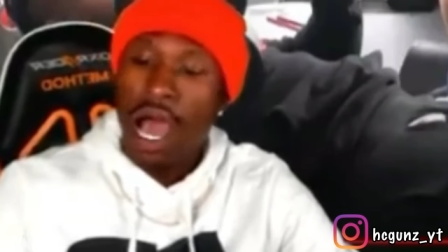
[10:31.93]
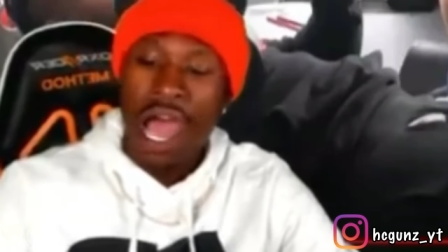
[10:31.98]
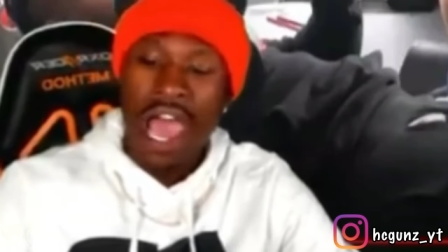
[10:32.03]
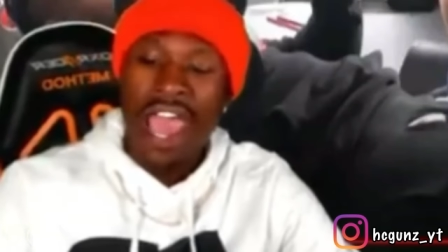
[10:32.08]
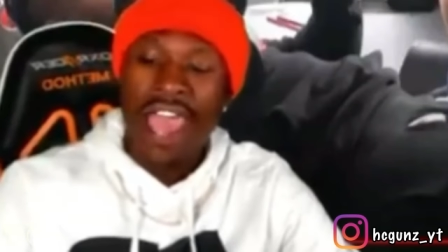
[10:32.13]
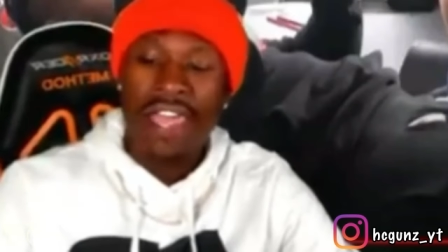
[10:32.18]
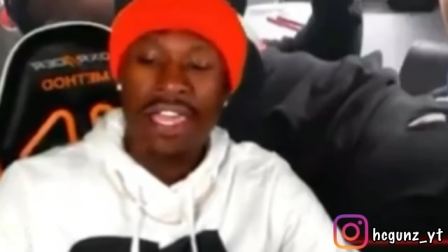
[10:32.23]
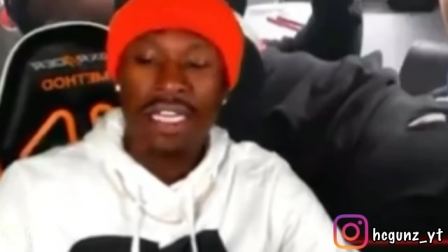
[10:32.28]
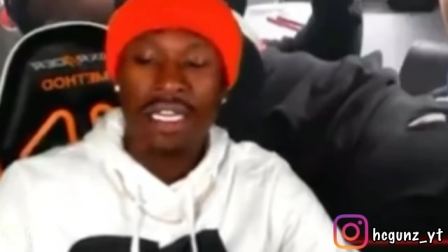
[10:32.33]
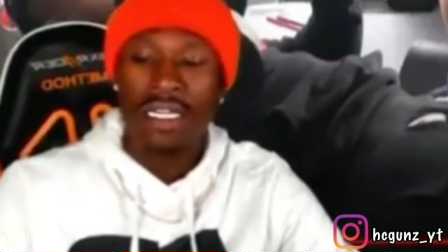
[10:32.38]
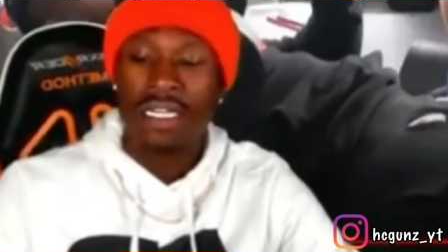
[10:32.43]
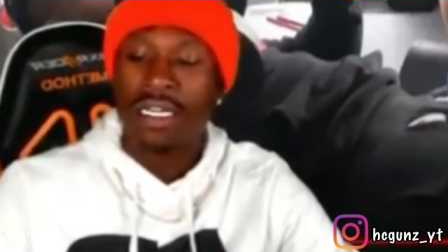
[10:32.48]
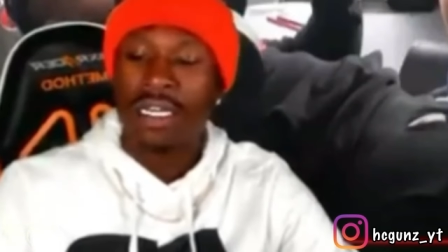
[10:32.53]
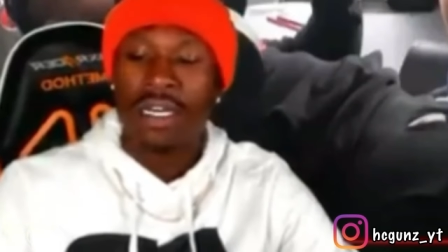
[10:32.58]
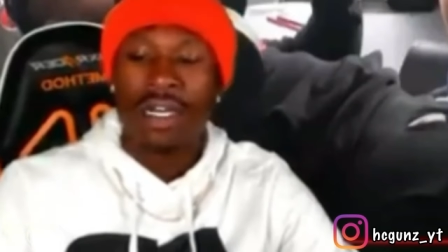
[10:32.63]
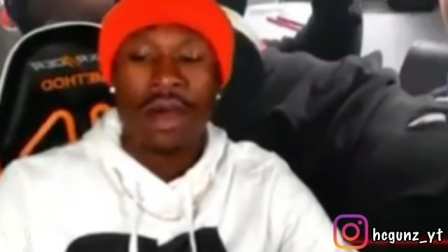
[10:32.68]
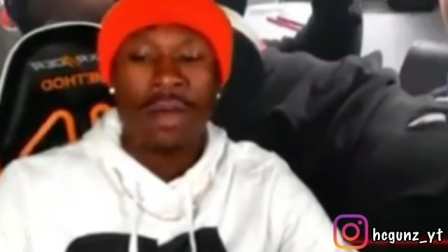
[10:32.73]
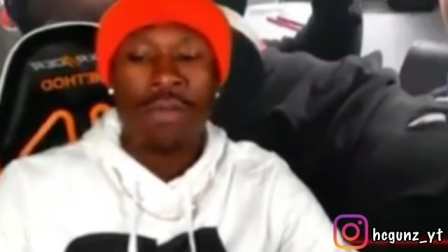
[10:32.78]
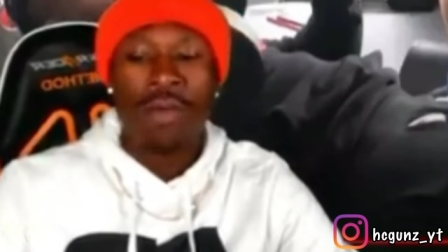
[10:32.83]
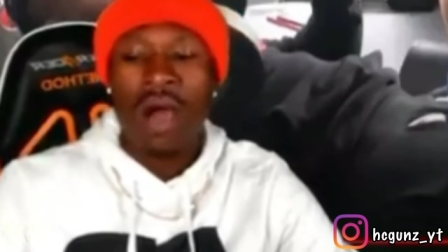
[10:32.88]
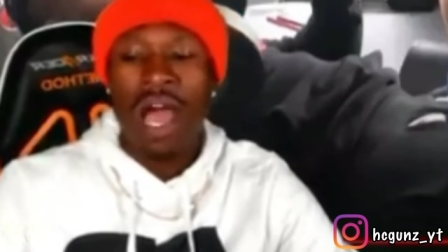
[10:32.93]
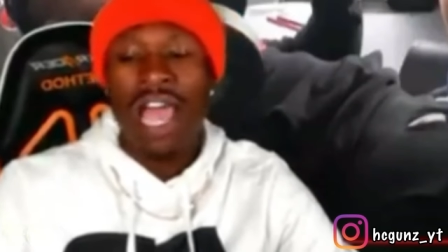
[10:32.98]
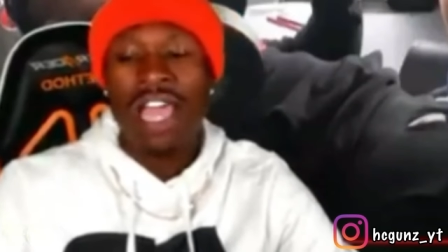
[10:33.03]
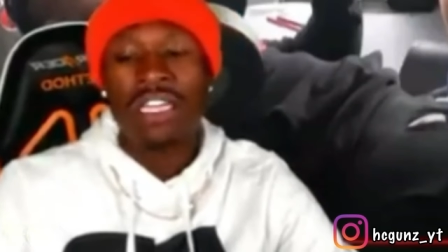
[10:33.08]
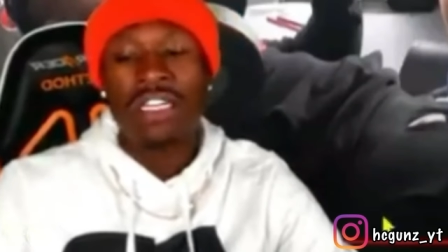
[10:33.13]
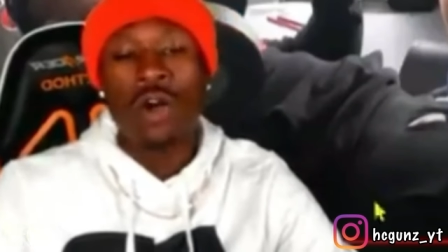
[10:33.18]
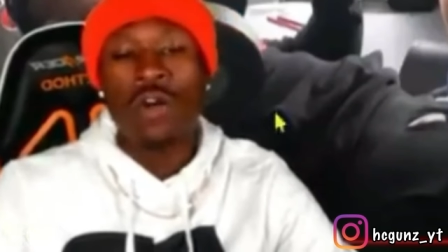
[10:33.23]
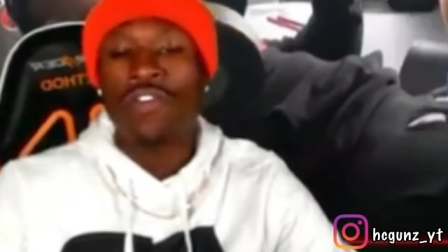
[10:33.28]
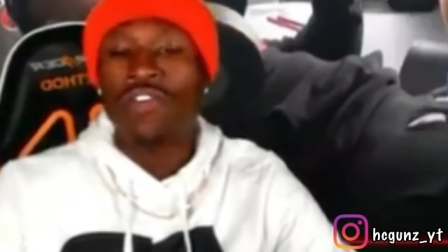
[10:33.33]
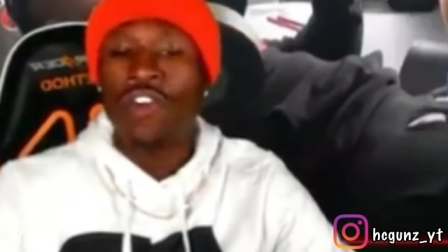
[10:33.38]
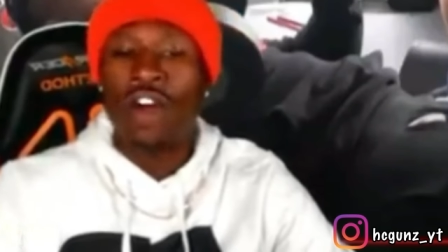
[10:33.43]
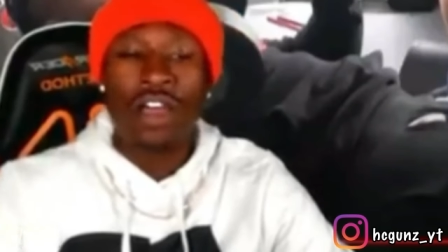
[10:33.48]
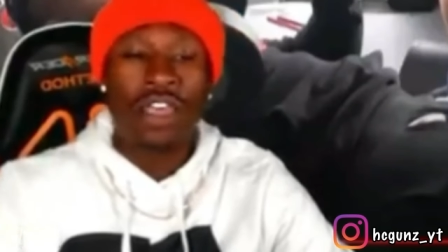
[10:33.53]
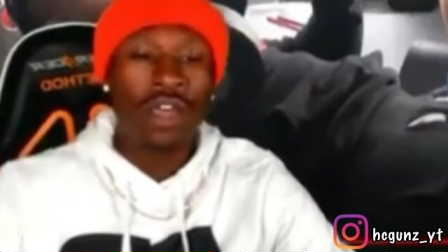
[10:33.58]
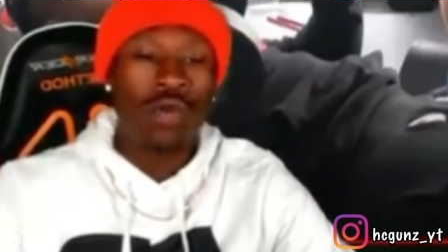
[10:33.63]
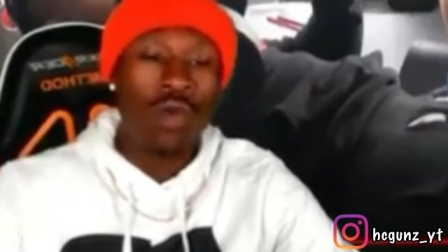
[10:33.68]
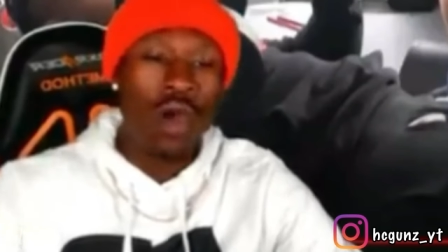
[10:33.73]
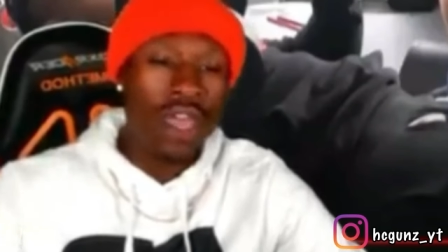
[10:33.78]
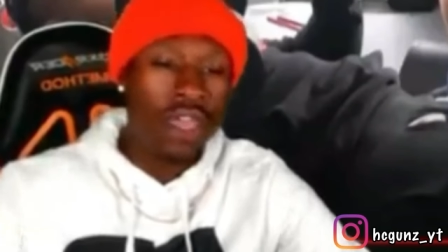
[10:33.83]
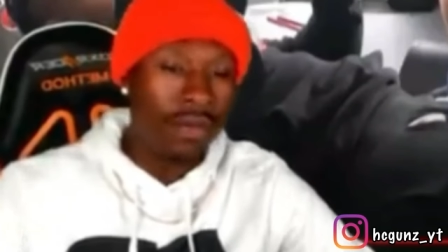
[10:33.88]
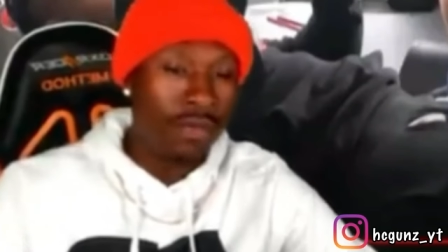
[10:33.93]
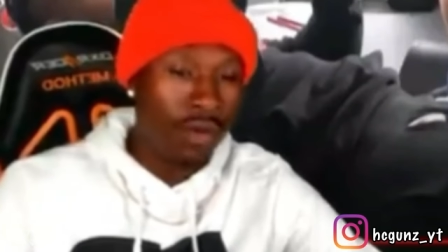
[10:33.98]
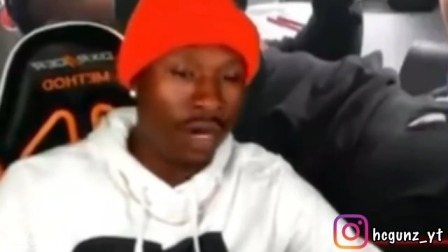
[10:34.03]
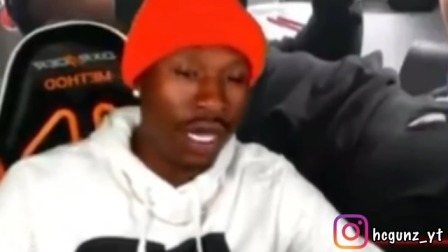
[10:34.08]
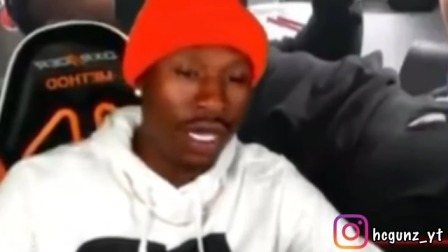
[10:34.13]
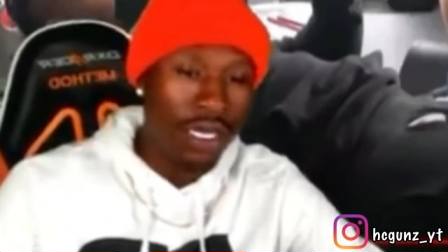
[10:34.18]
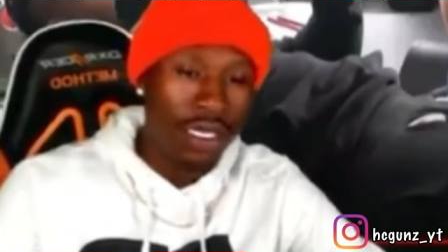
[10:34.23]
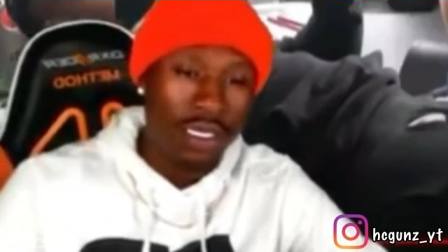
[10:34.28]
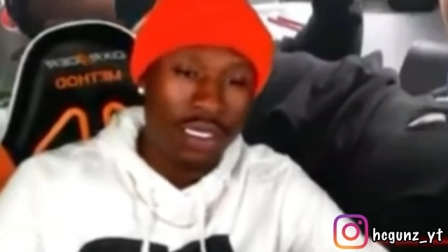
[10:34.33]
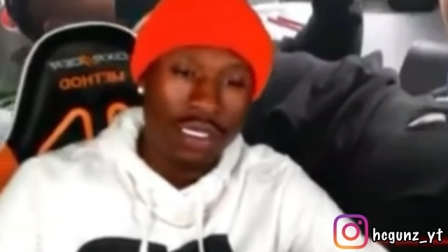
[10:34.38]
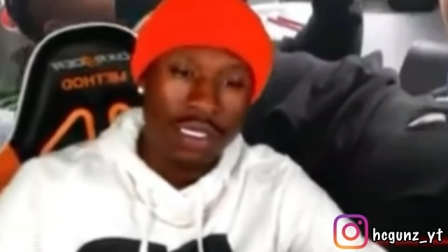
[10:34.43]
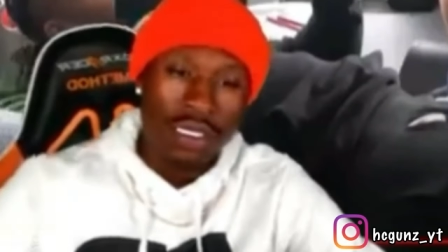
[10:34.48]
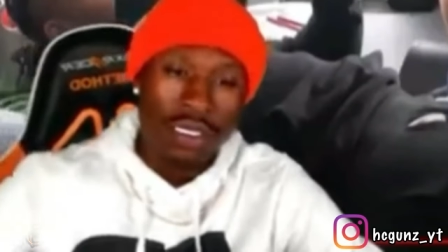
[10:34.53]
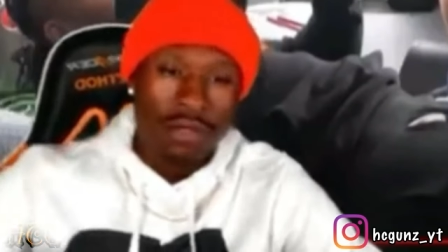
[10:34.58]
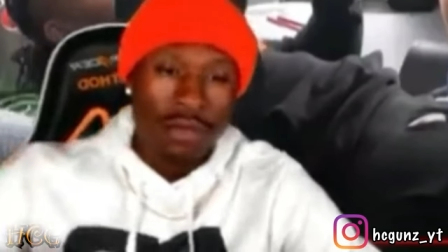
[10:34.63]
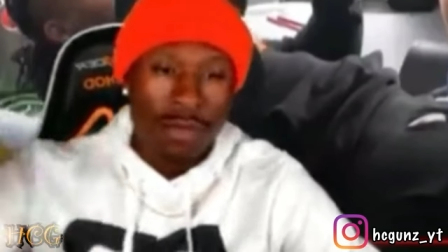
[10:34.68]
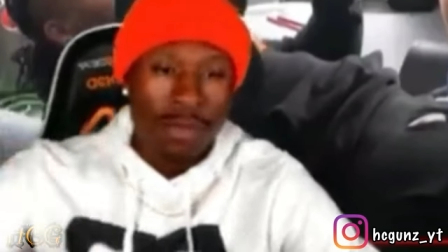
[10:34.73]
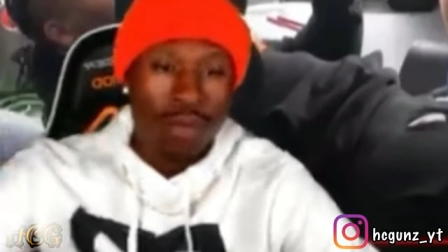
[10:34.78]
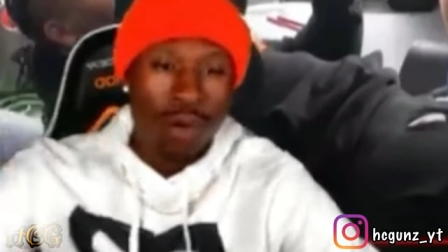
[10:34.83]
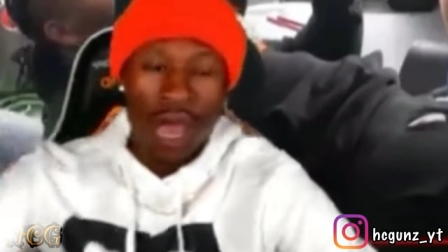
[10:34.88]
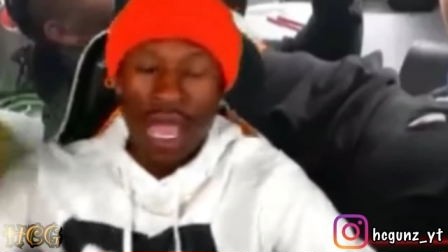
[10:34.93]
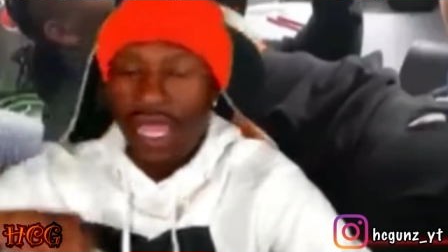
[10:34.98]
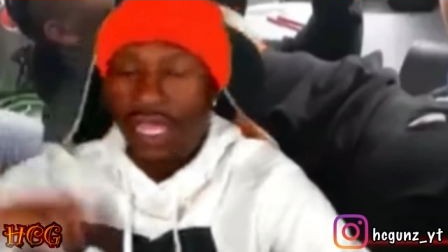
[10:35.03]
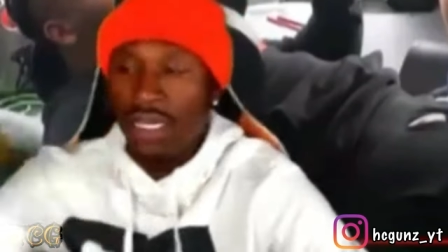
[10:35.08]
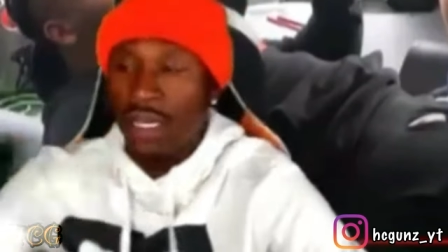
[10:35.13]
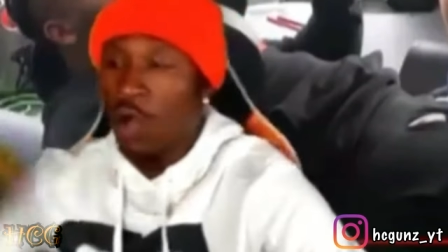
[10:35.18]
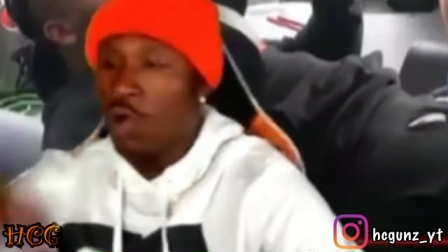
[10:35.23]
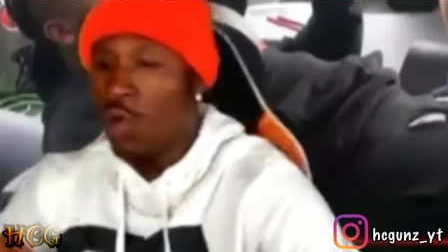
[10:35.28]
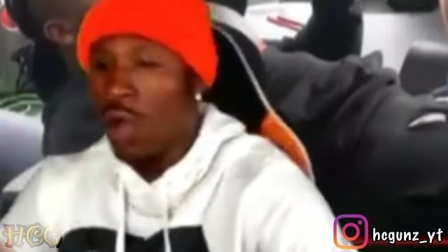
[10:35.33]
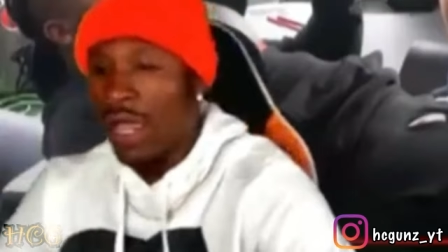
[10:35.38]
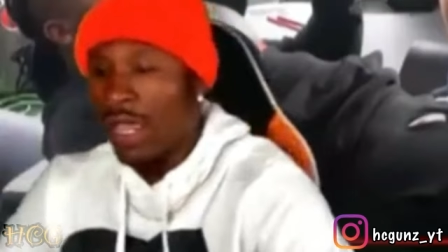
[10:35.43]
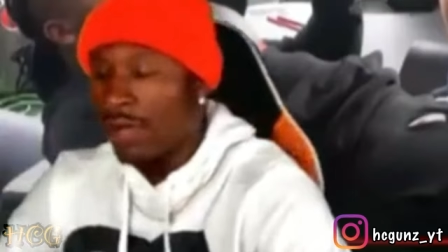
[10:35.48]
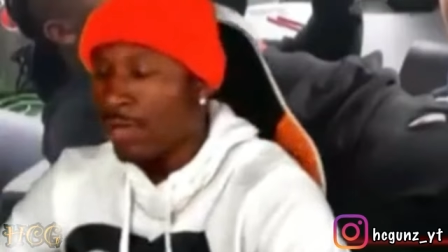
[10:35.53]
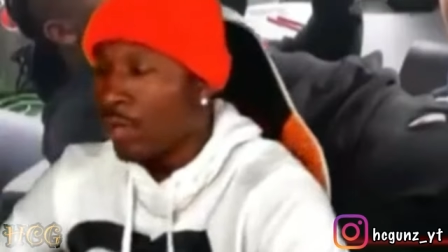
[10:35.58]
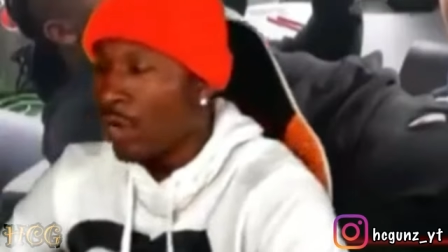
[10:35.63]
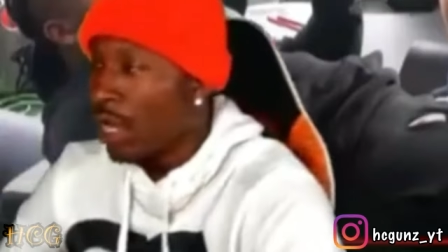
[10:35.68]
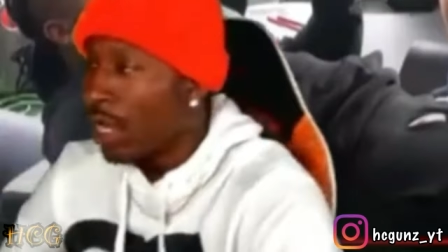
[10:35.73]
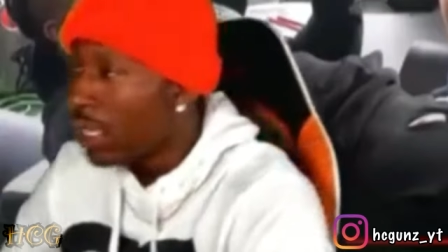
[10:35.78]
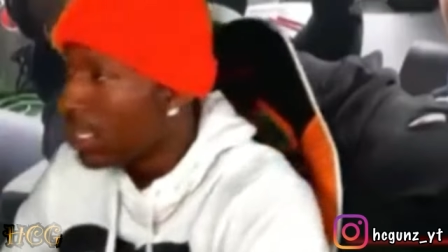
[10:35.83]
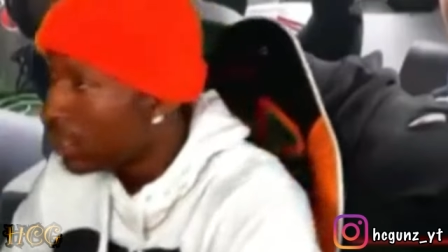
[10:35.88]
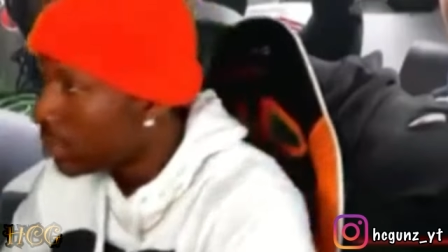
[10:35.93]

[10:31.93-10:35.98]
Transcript: Hey, boy, ain't no fucking way, boy. Boy, ain't no way, boy.